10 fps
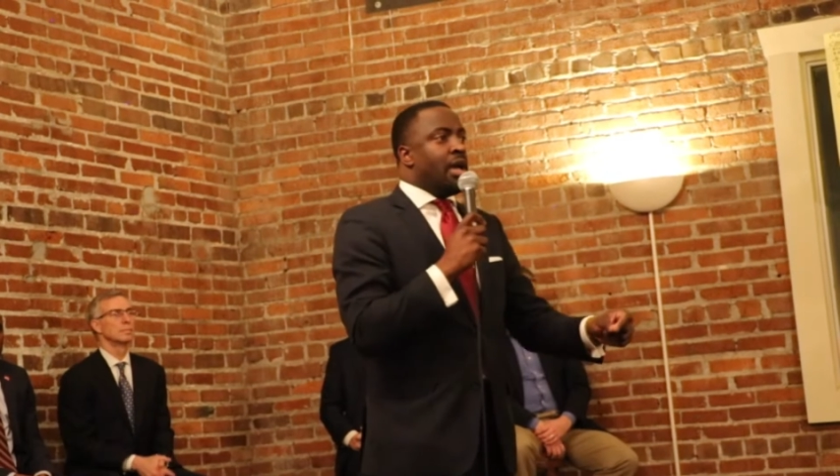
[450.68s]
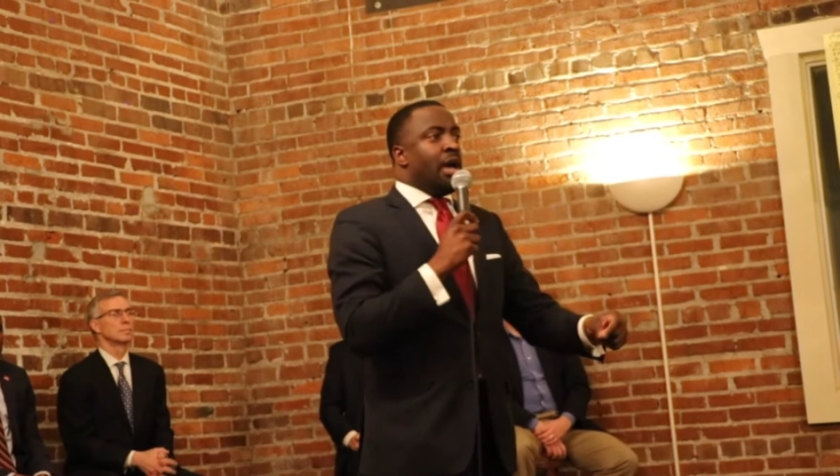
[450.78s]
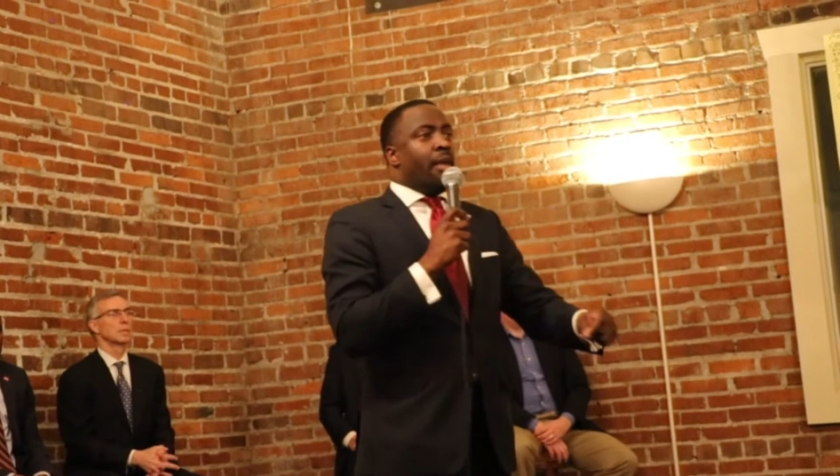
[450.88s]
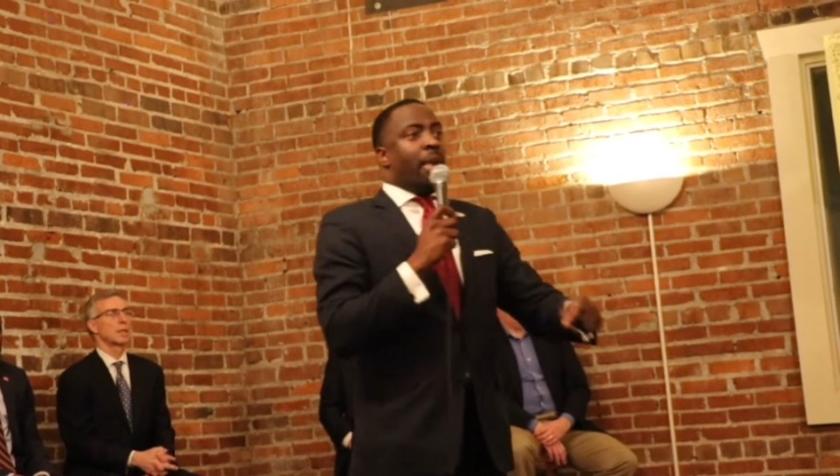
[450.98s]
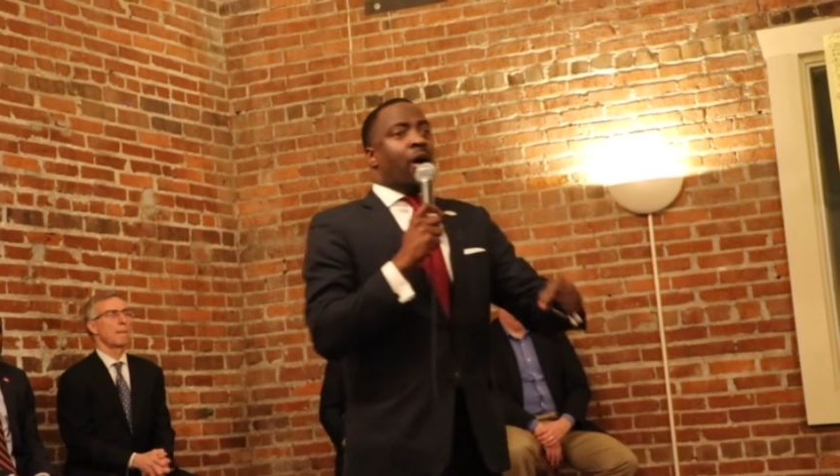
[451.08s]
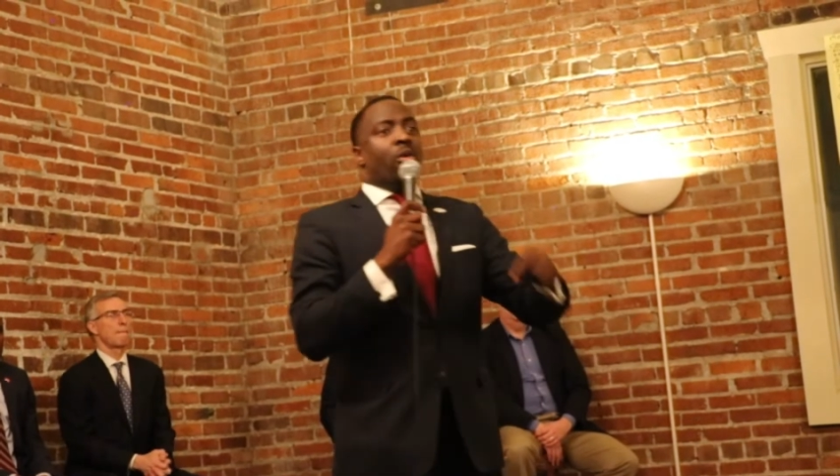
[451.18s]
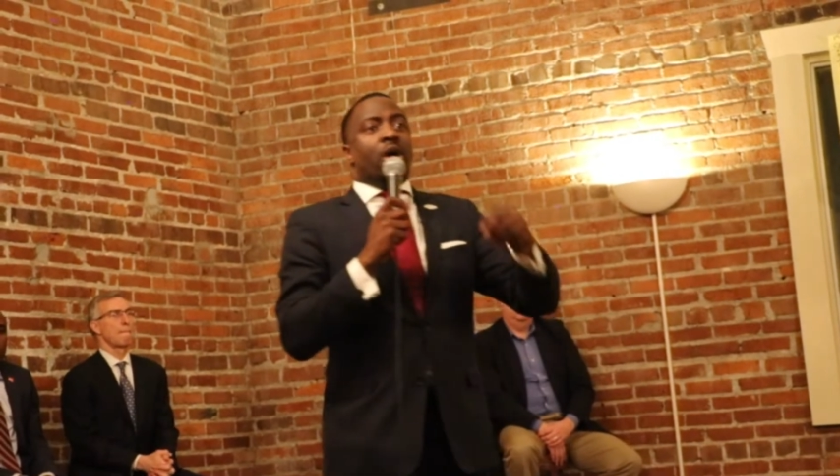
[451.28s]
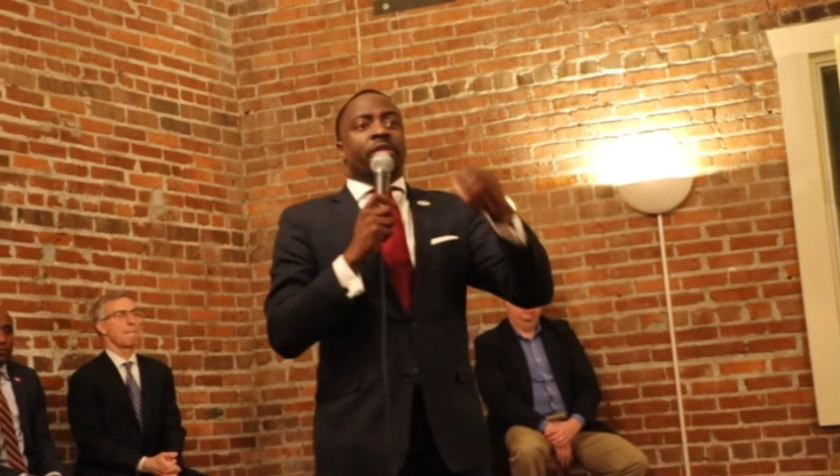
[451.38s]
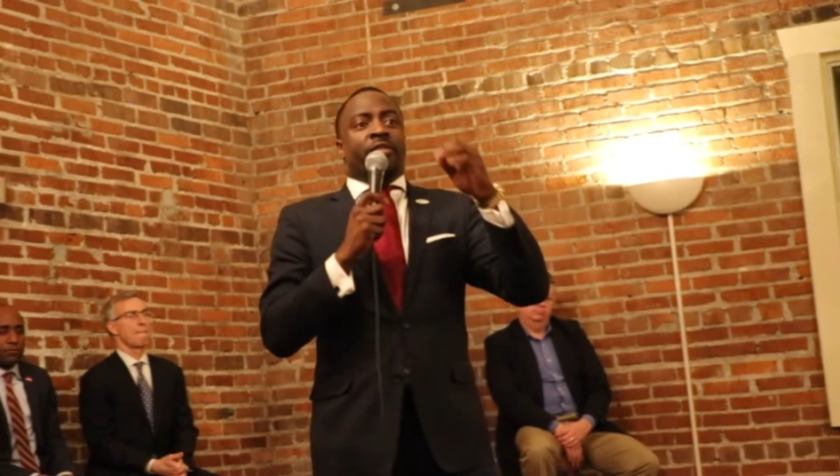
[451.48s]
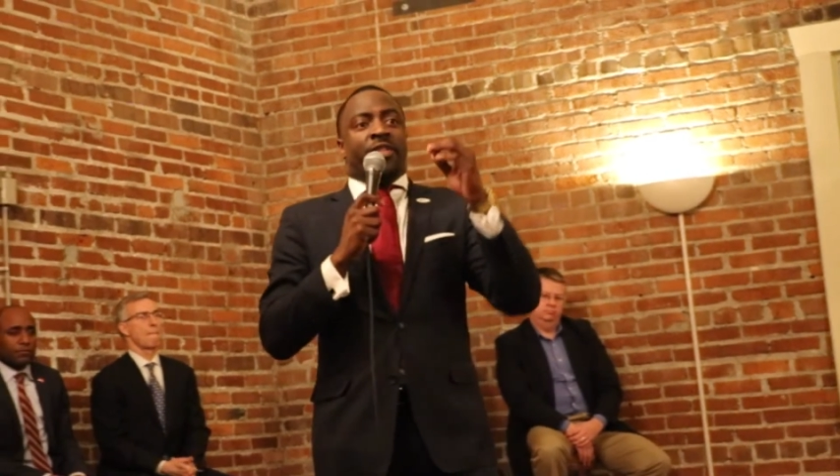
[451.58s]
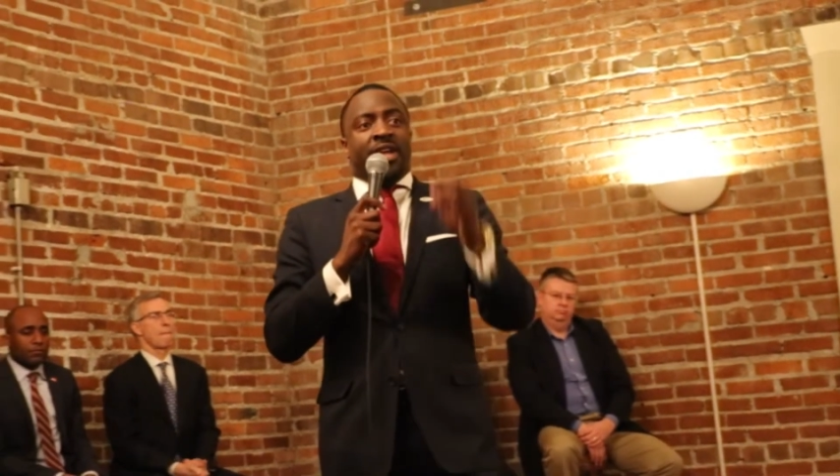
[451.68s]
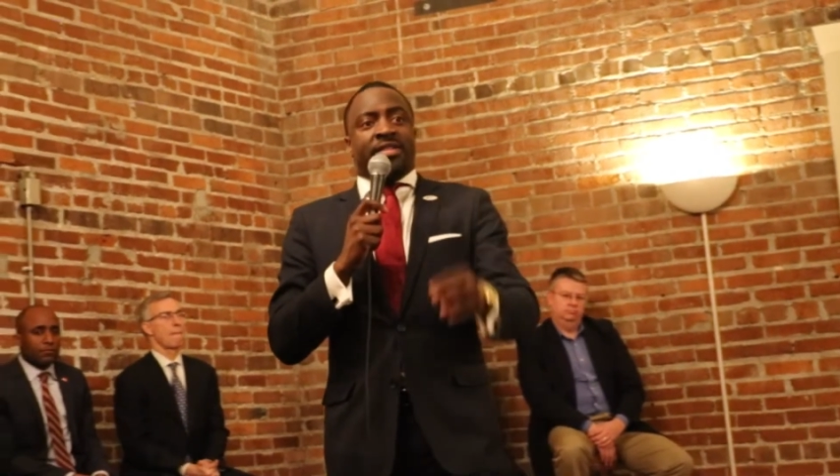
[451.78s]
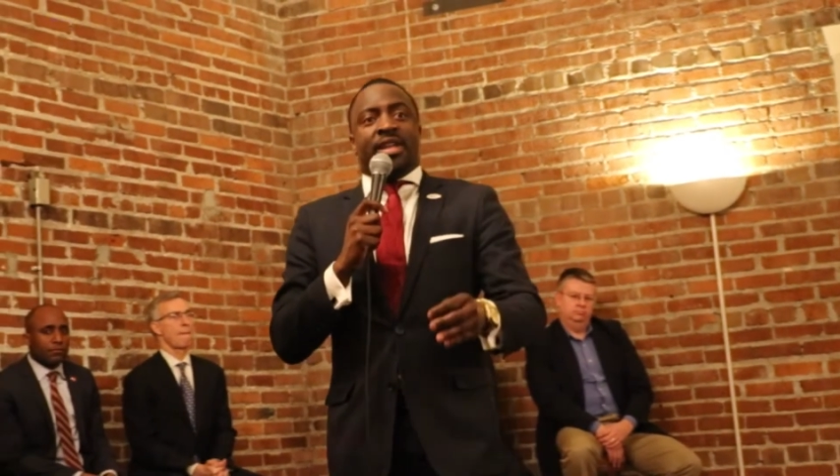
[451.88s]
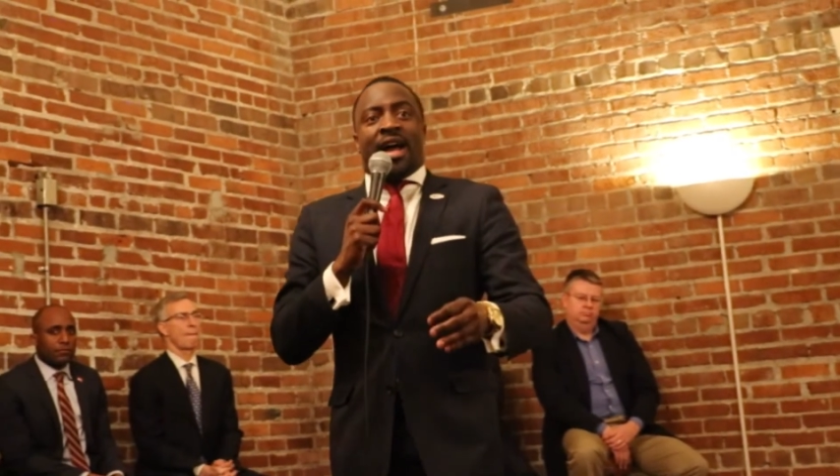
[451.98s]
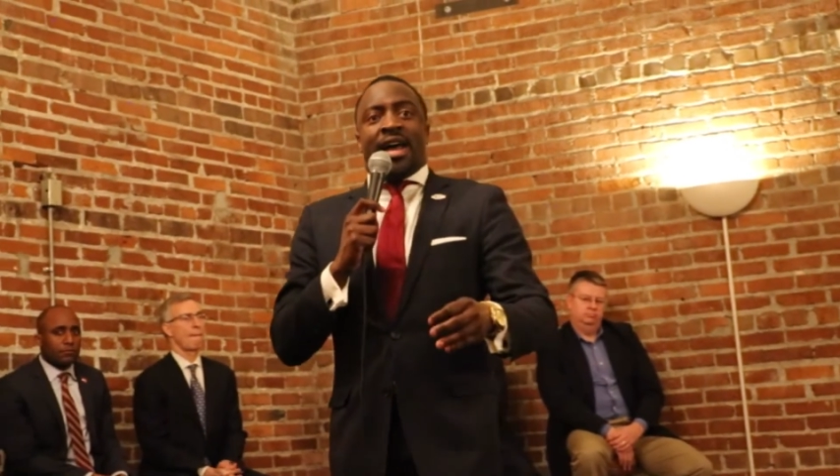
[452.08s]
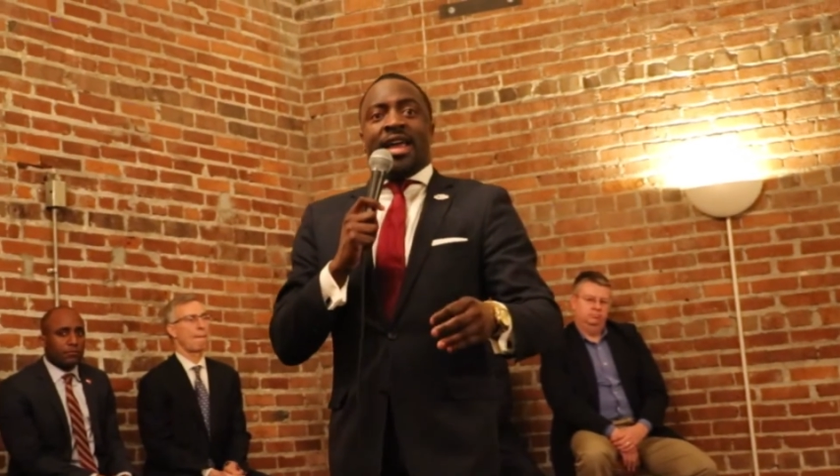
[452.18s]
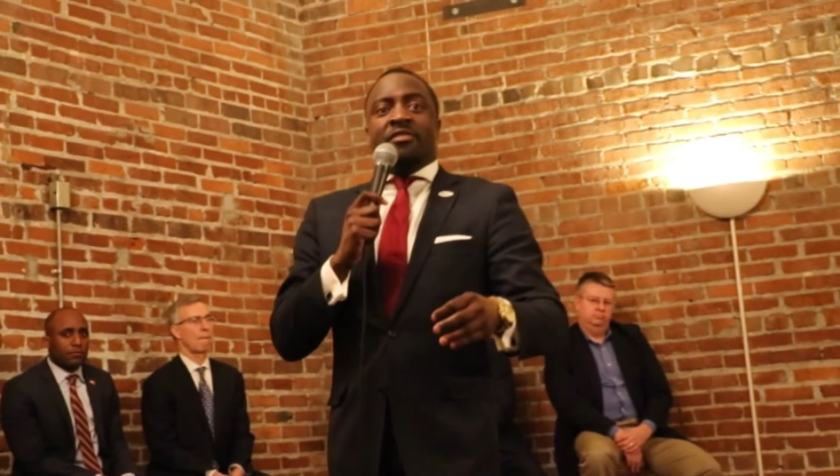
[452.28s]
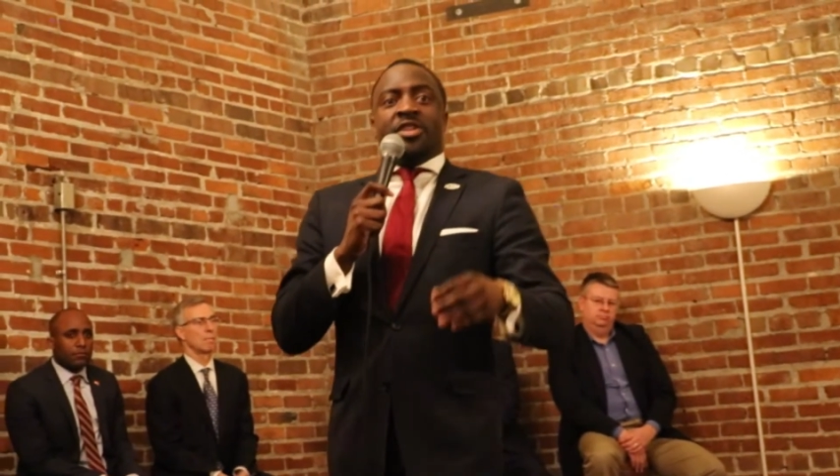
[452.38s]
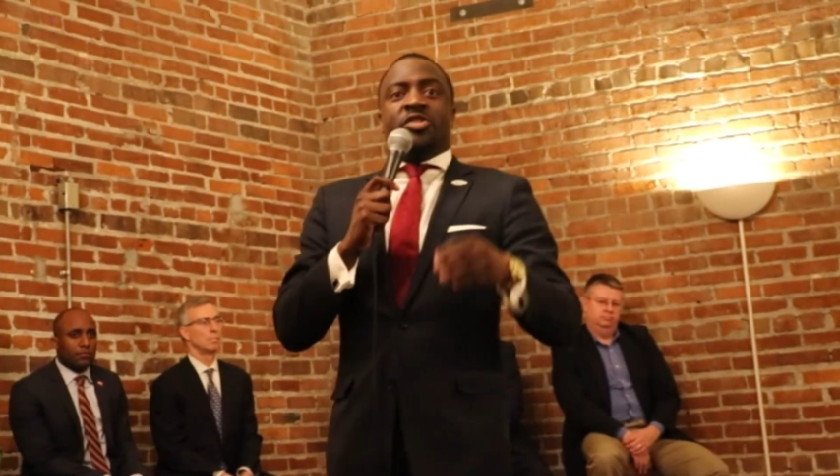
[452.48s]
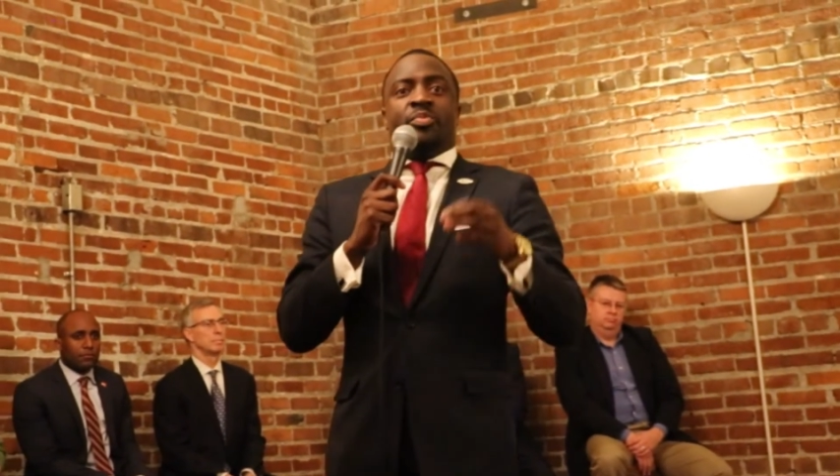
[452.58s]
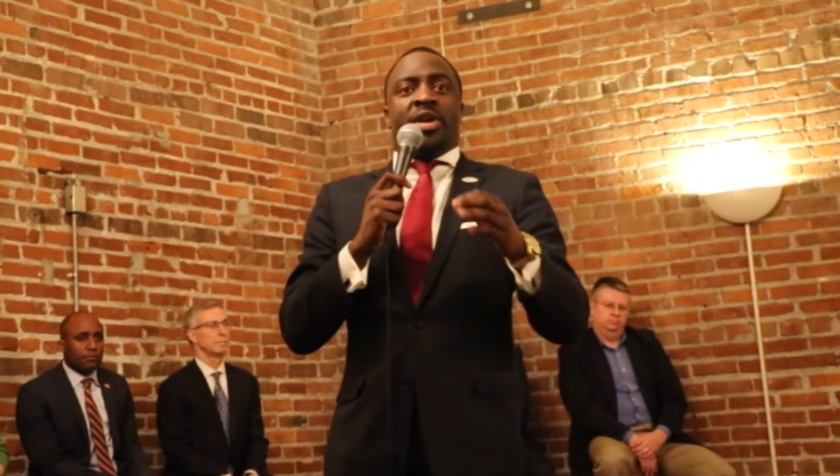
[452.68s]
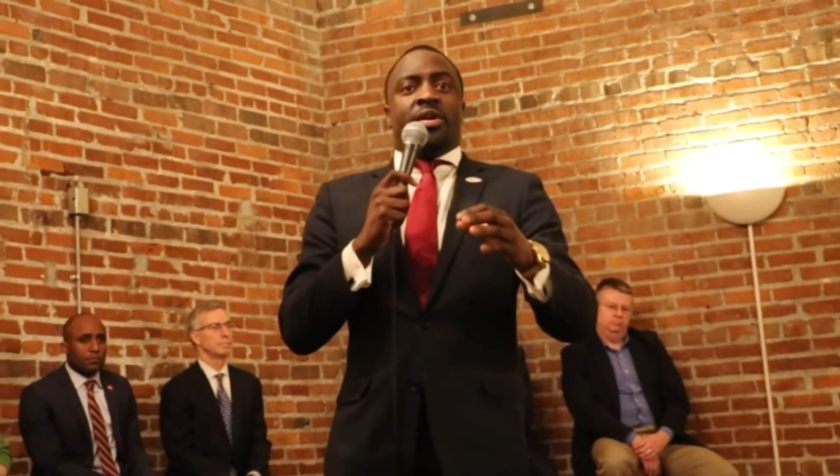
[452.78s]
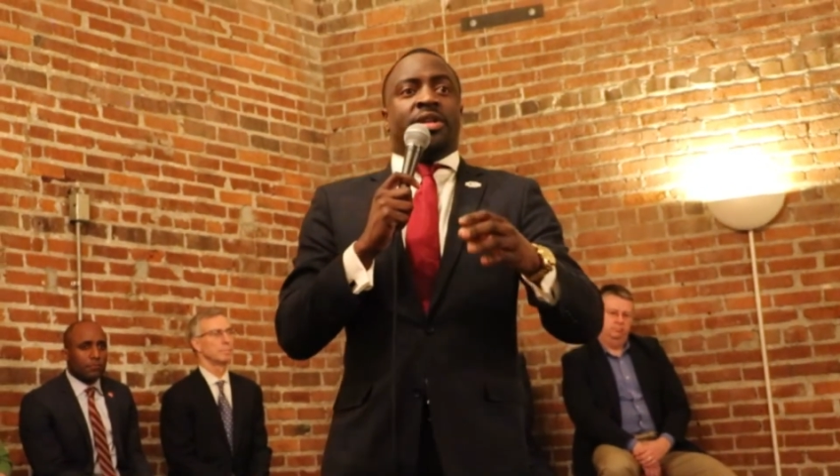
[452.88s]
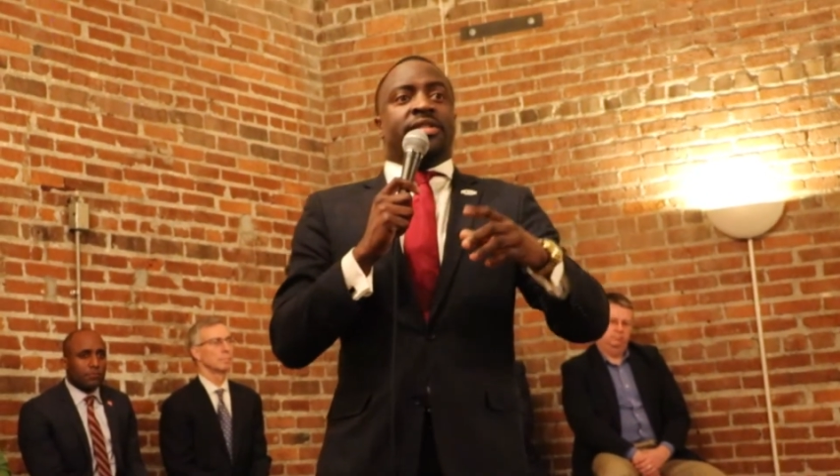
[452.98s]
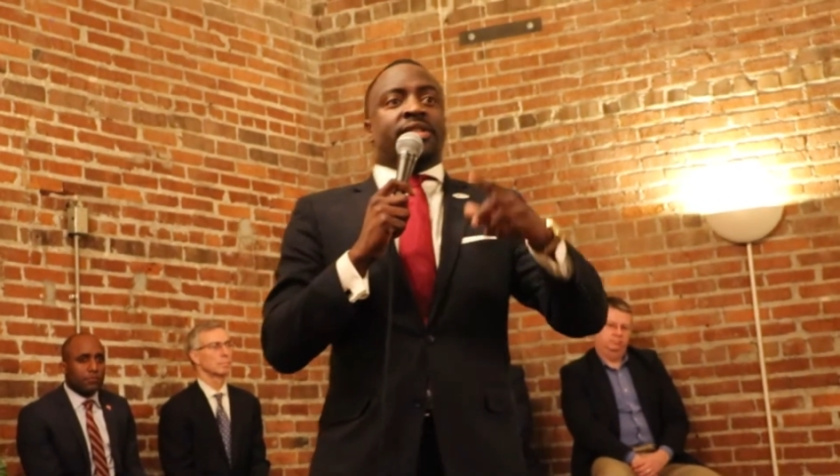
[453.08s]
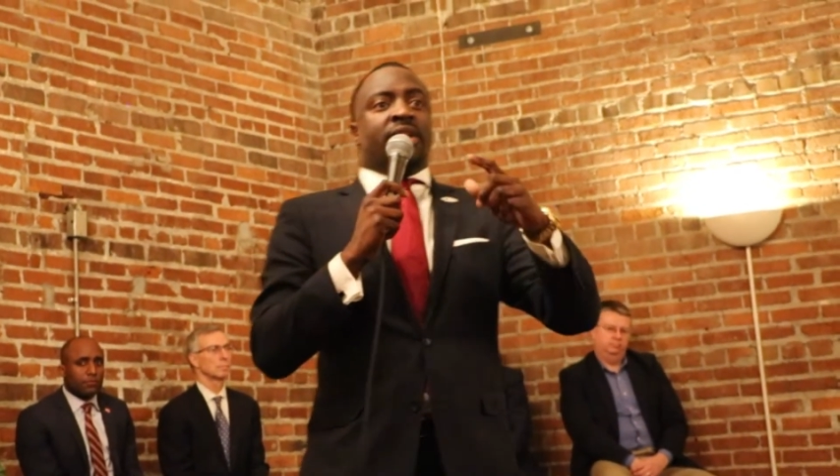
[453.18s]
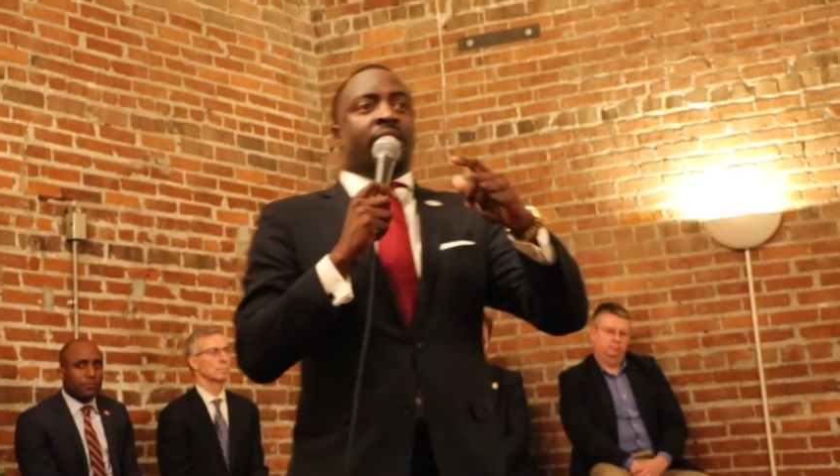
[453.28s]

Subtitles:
about the things that I have experienced